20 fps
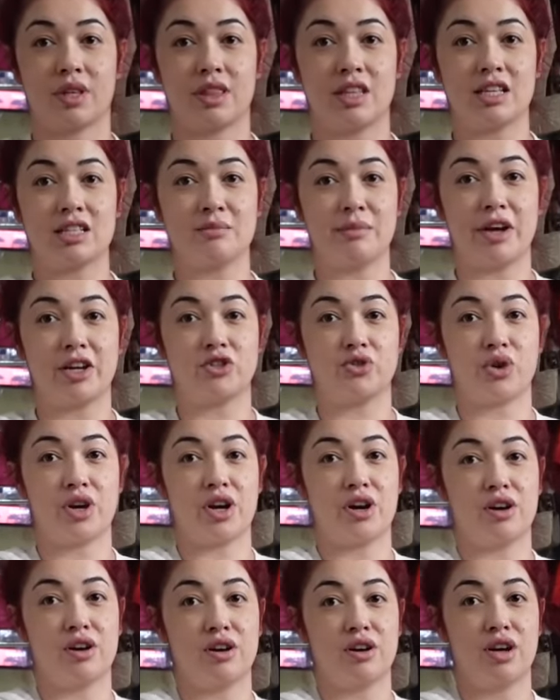This is my
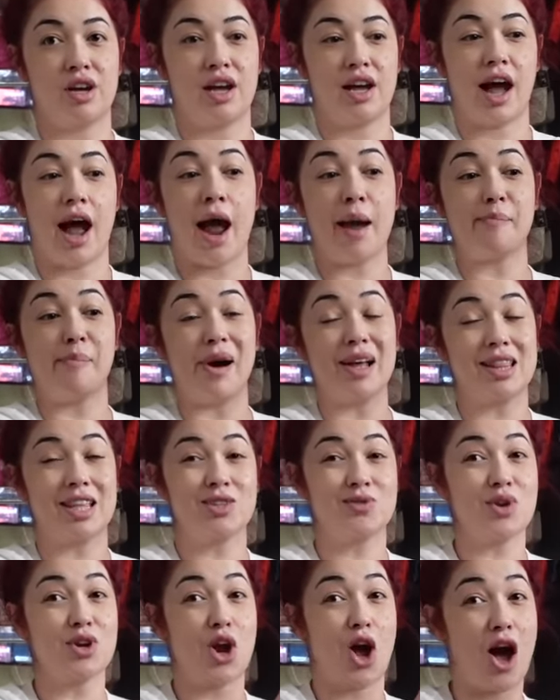drill. I bought
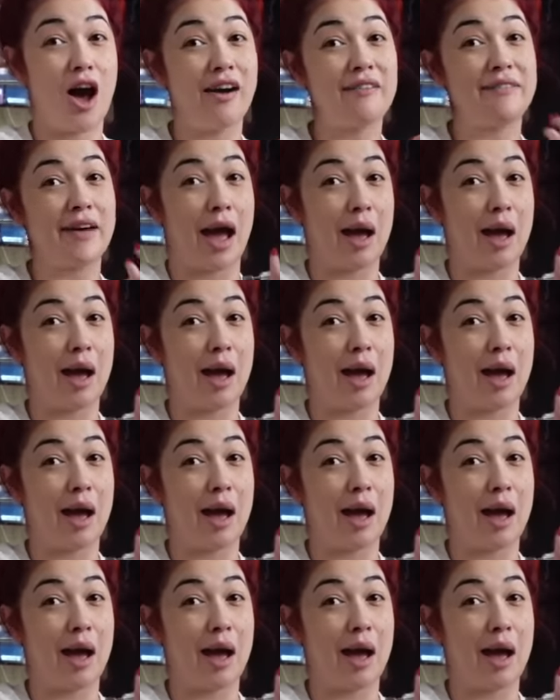this one off